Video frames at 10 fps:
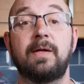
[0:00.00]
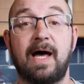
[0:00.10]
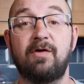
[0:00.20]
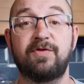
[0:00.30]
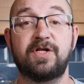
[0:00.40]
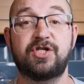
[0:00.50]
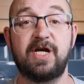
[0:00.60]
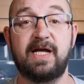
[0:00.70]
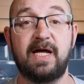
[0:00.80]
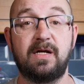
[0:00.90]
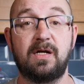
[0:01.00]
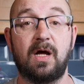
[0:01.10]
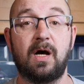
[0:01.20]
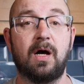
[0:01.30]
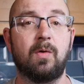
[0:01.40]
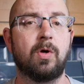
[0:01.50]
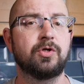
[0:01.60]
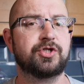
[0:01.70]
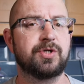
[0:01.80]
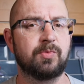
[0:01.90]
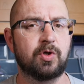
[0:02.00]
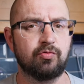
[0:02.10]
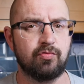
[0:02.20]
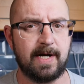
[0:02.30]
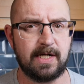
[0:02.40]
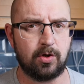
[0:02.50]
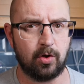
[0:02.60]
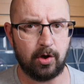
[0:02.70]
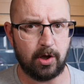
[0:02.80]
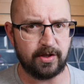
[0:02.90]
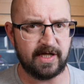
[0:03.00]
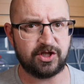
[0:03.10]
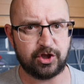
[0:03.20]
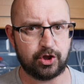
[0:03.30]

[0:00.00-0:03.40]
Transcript: Now for the chicken, I want some great colour on this